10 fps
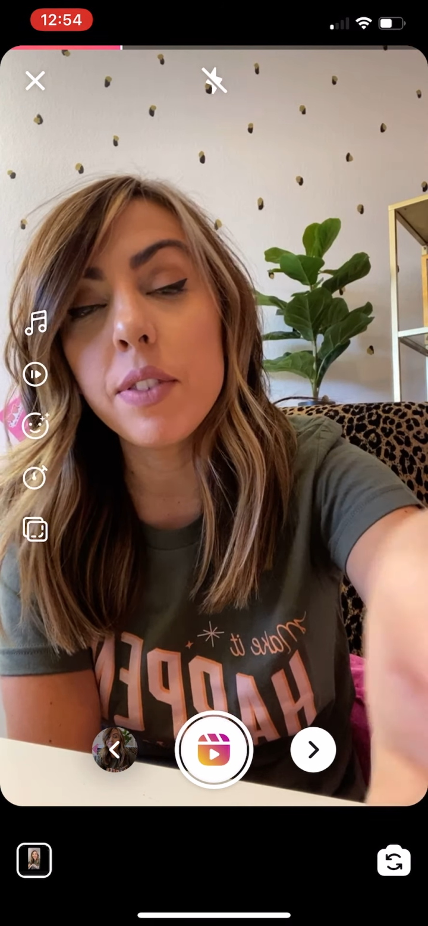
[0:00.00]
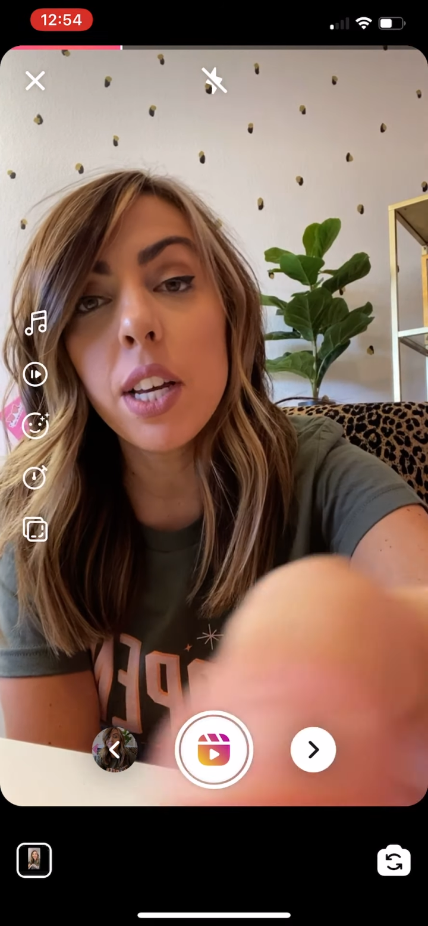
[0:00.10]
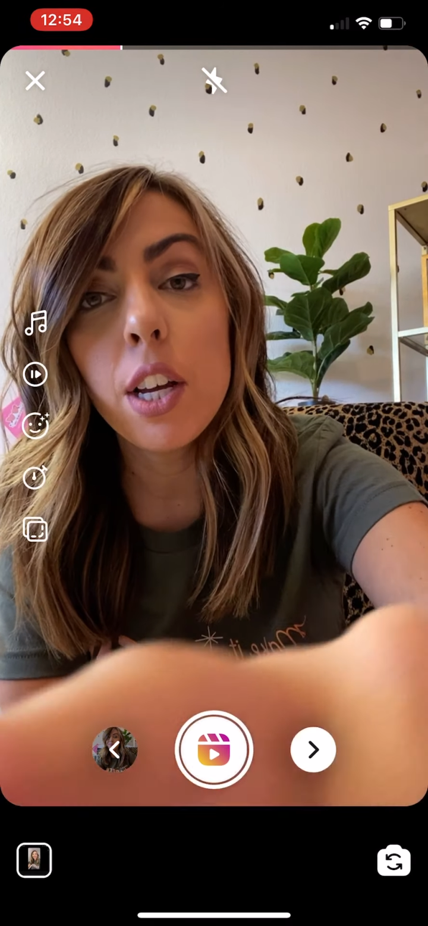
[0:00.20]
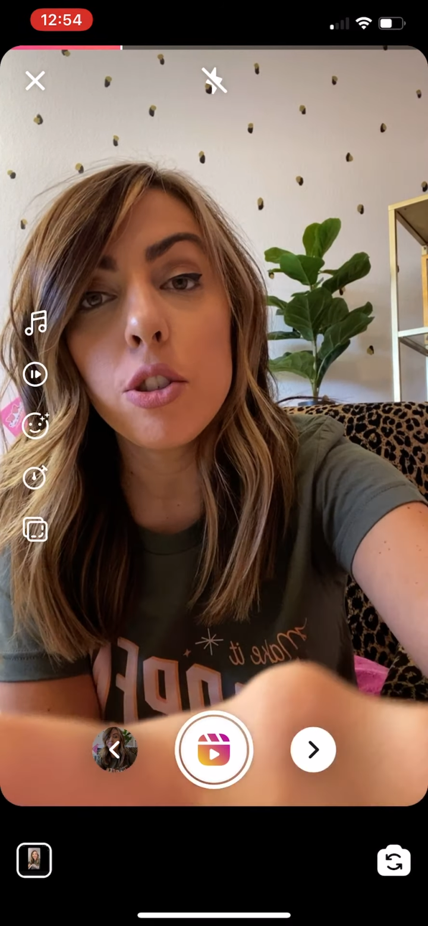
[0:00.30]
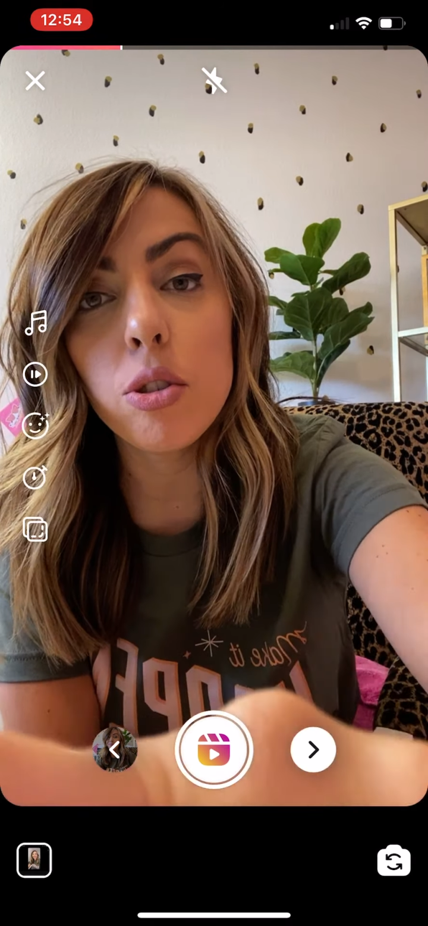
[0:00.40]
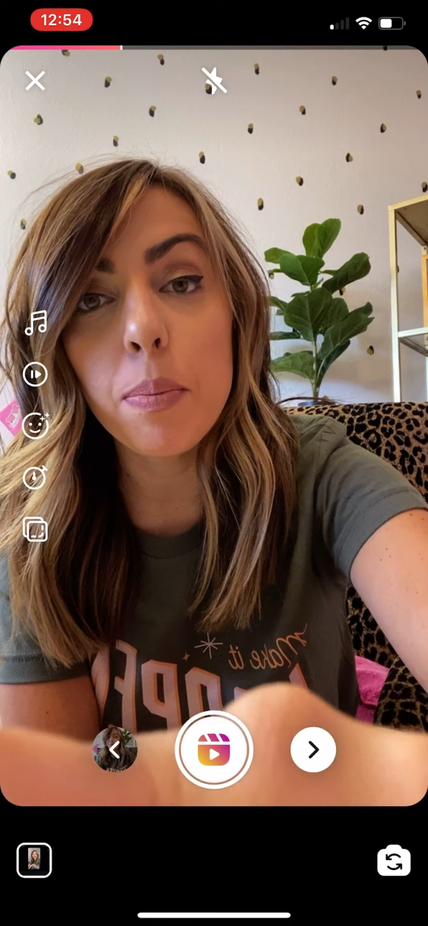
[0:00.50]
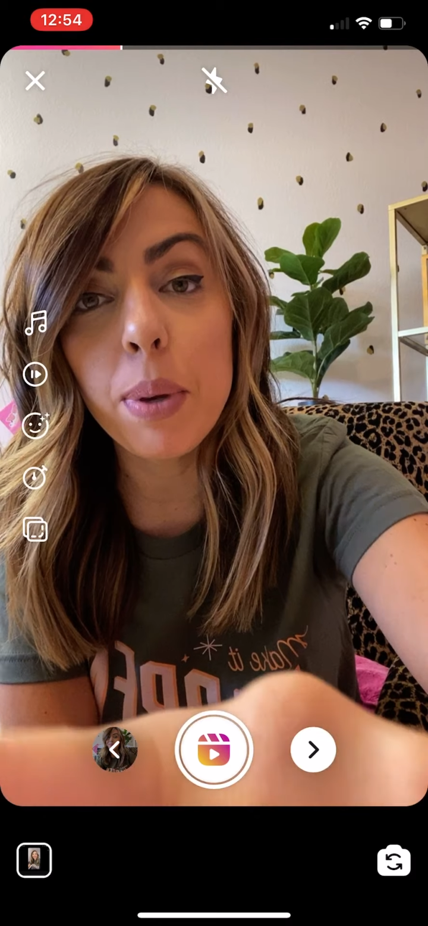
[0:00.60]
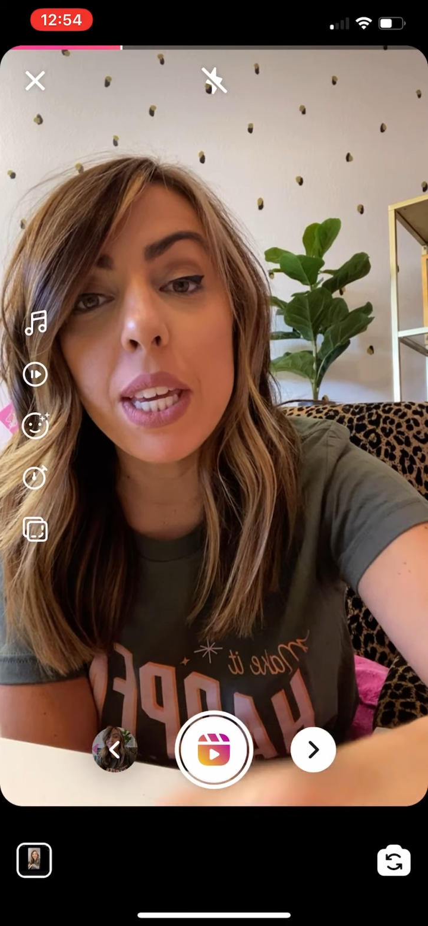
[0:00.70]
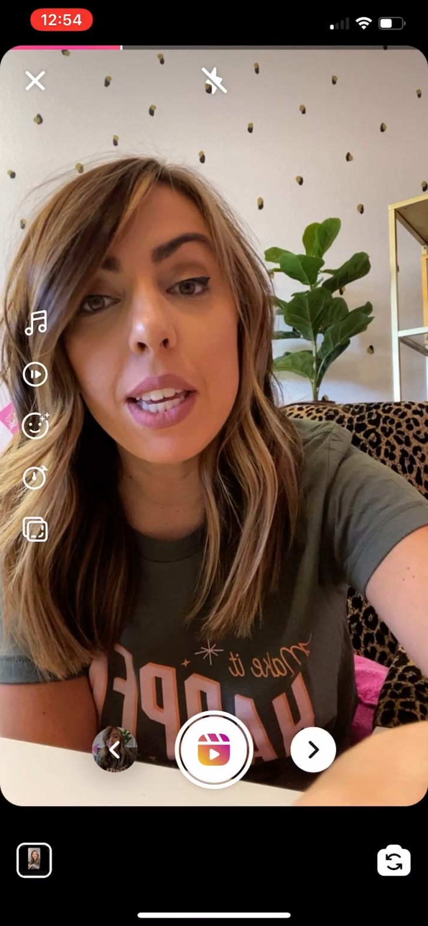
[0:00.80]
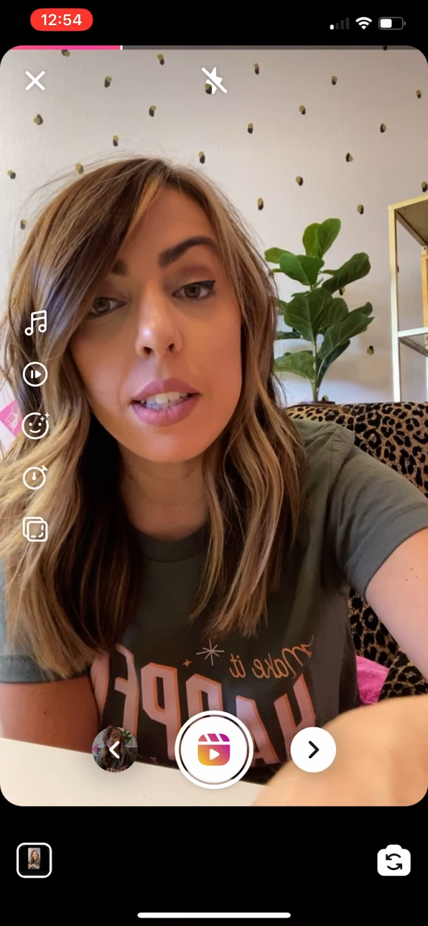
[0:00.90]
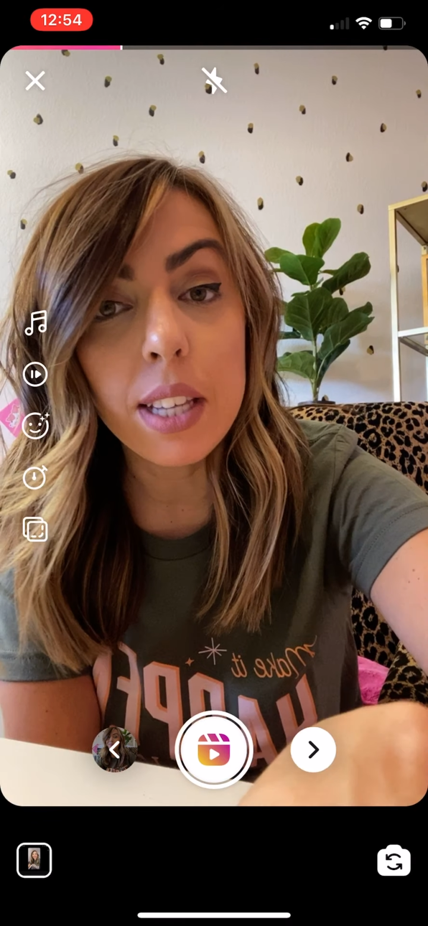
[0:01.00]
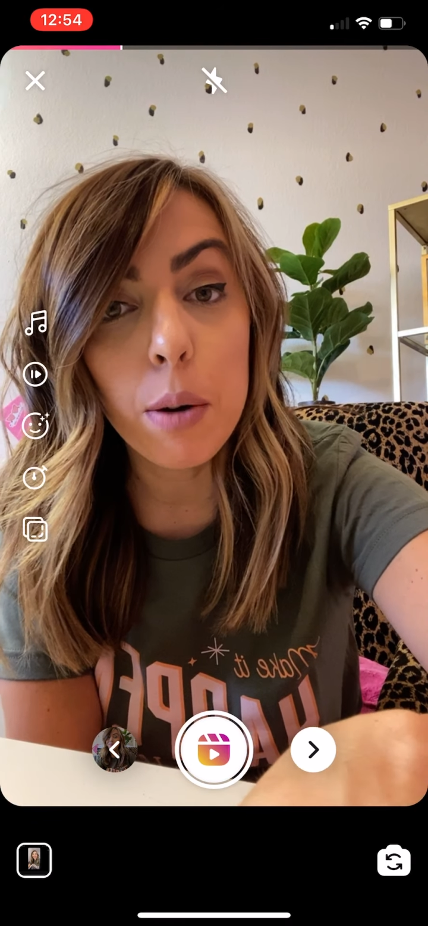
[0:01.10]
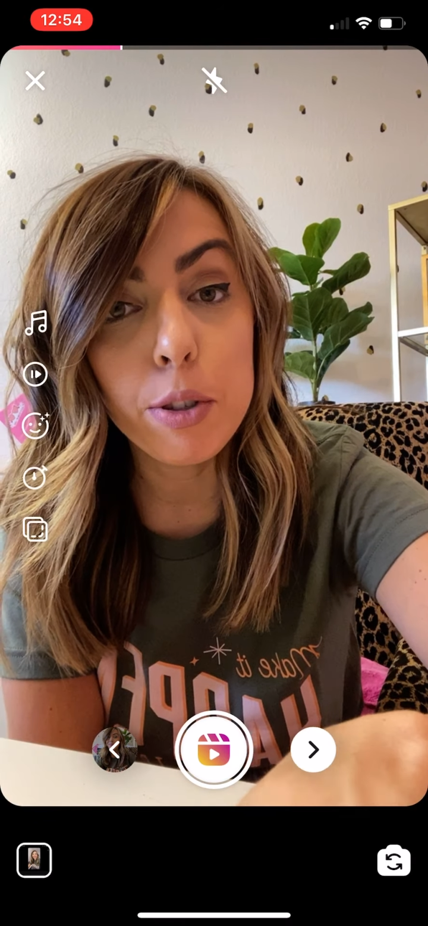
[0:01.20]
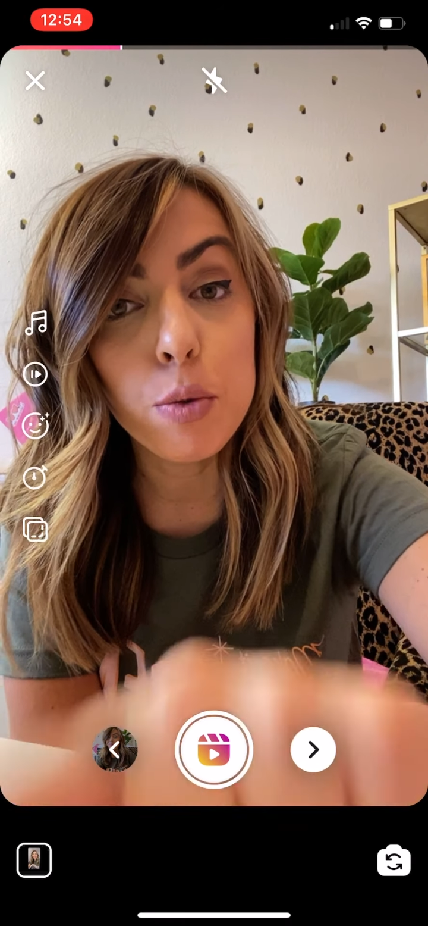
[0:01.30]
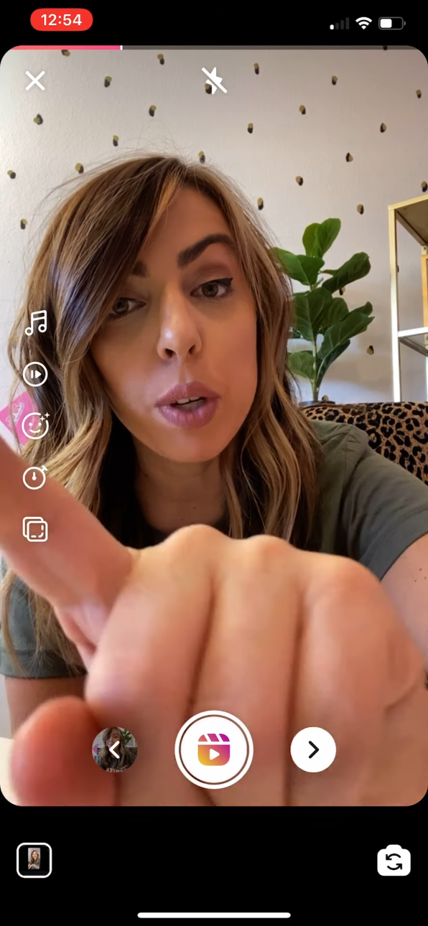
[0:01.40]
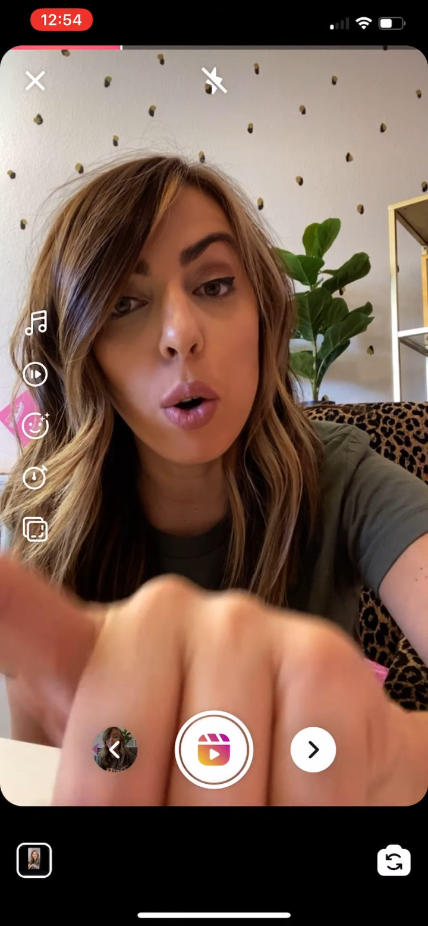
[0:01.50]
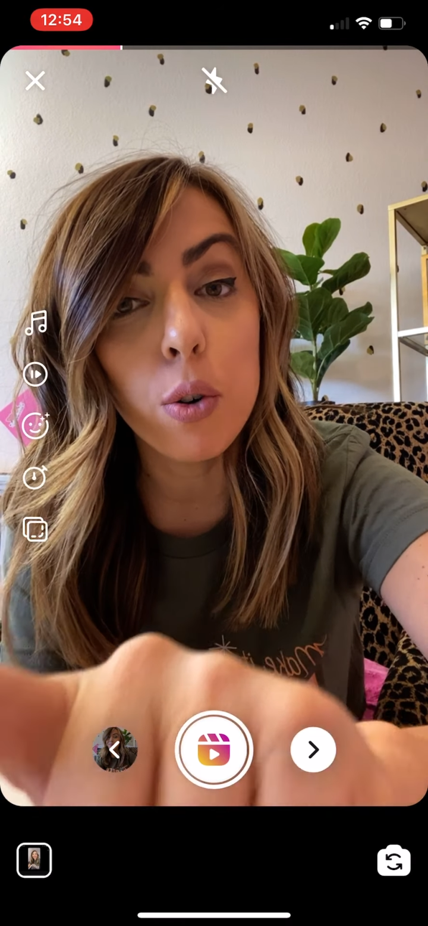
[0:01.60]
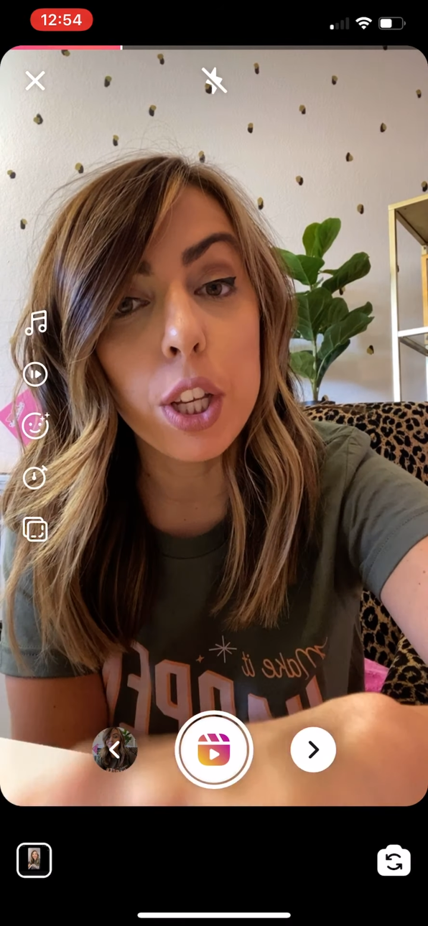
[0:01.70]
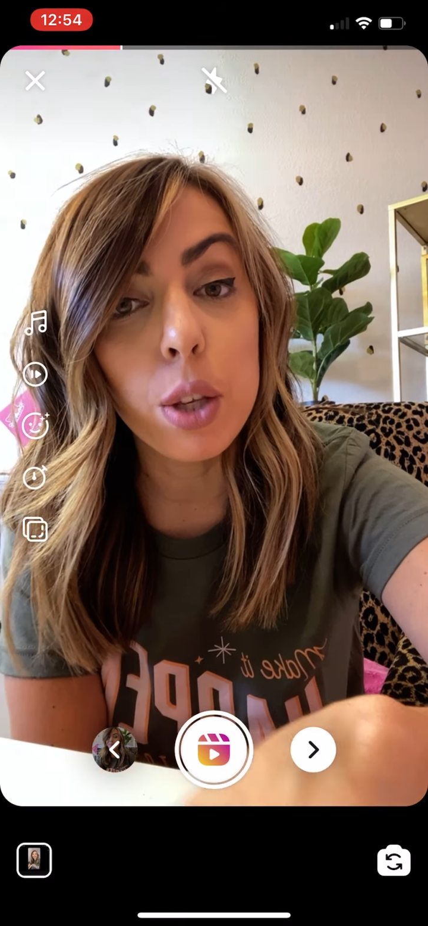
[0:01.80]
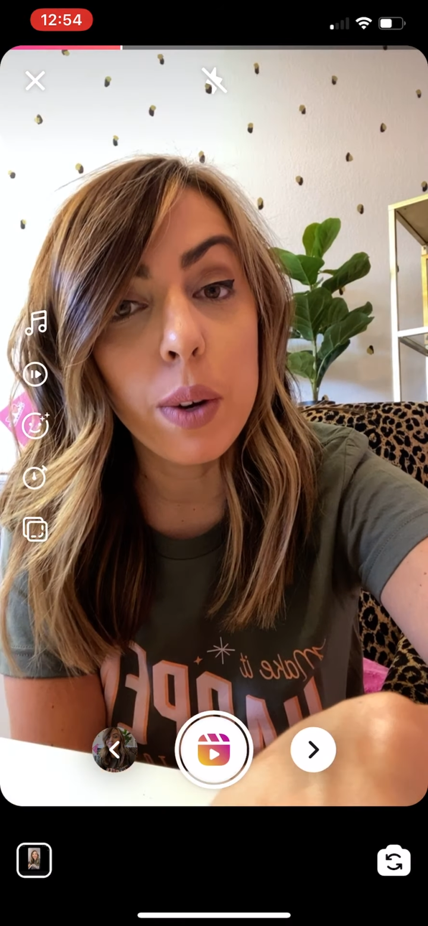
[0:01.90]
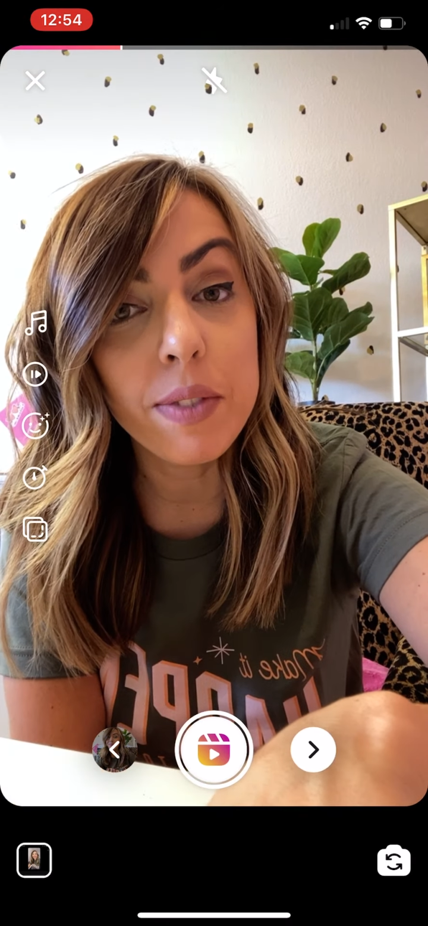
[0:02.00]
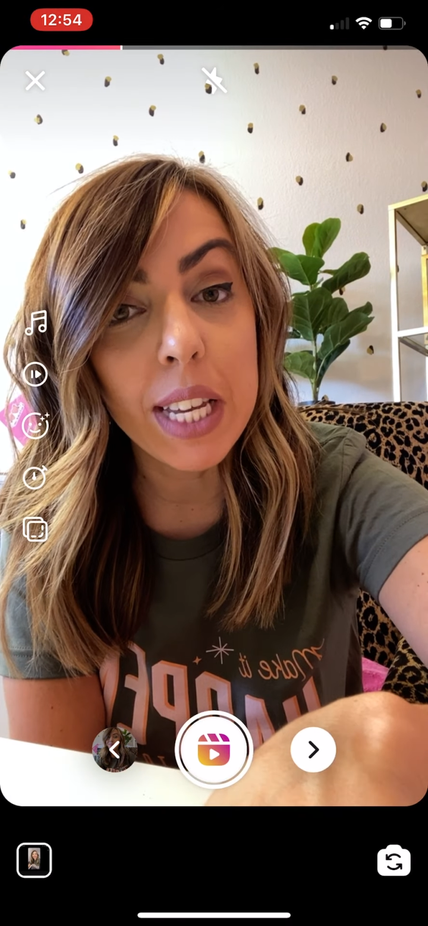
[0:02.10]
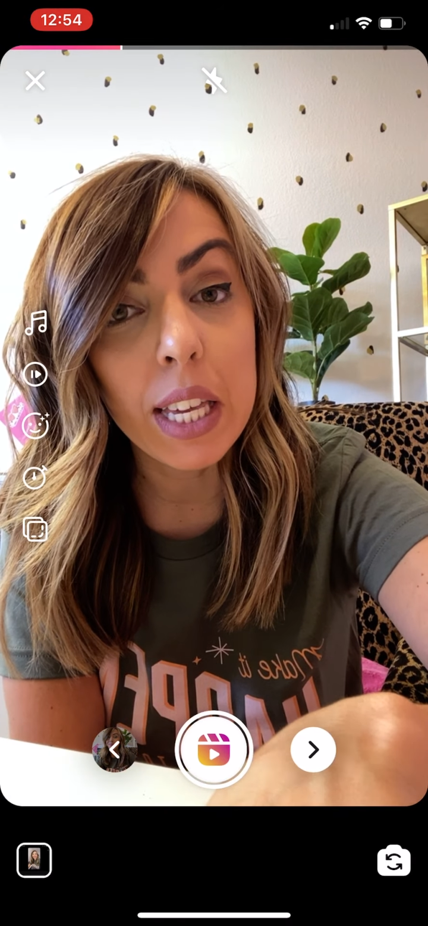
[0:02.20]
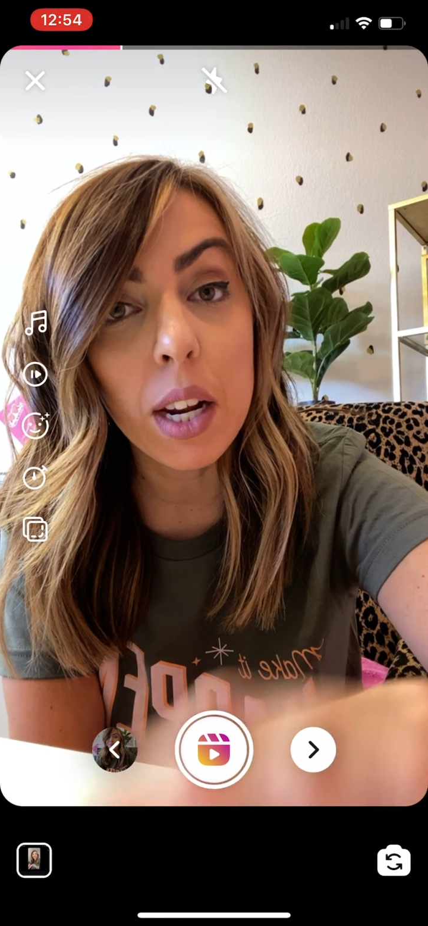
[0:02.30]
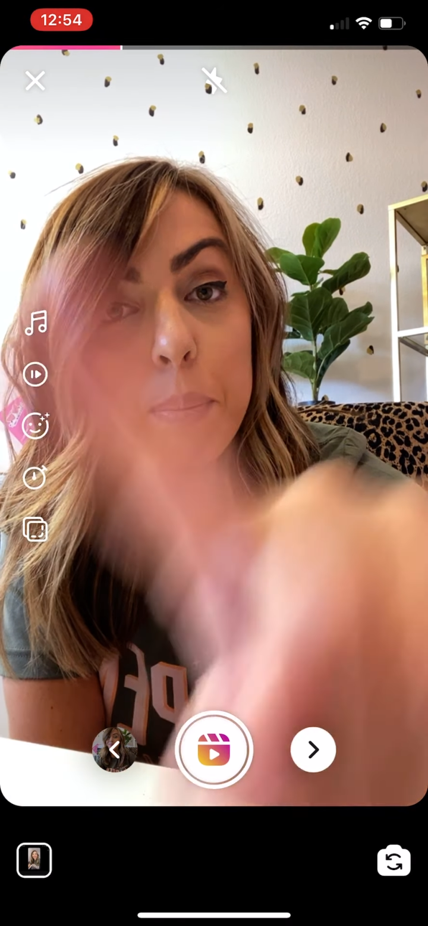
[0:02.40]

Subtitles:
So the pink is how much recording you have taken up,